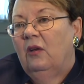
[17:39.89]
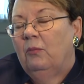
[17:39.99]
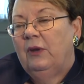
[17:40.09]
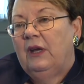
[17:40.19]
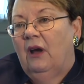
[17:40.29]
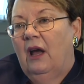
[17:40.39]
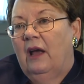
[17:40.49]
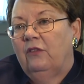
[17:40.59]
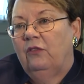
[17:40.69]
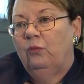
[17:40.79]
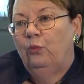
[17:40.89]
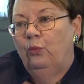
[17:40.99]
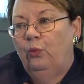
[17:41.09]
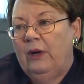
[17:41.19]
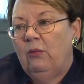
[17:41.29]
because
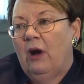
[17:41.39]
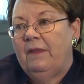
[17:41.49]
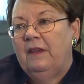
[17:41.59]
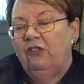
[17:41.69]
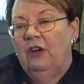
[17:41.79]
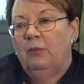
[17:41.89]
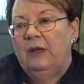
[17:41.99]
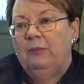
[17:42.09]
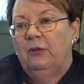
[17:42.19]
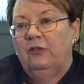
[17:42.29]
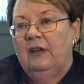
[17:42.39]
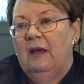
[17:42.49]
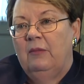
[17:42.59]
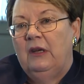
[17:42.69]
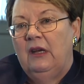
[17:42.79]
we want these young people to
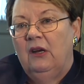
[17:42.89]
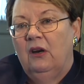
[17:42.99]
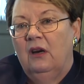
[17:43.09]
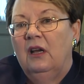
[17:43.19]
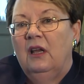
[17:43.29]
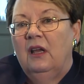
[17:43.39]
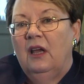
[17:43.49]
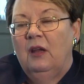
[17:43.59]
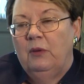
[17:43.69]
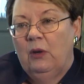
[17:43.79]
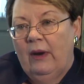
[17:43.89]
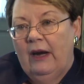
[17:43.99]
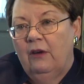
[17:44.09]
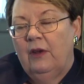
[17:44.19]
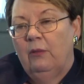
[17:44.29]
come in here and be
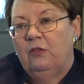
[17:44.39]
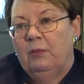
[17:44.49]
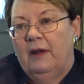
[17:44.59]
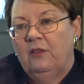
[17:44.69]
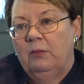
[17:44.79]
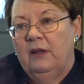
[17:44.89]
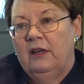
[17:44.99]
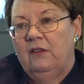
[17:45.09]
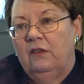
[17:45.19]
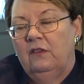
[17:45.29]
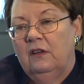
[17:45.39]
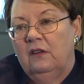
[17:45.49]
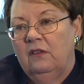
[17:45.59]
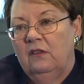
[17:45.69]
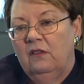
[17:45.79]
aware of their responsibilities as
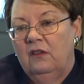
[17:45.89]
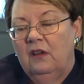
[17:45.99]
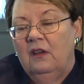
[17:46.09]
citizens.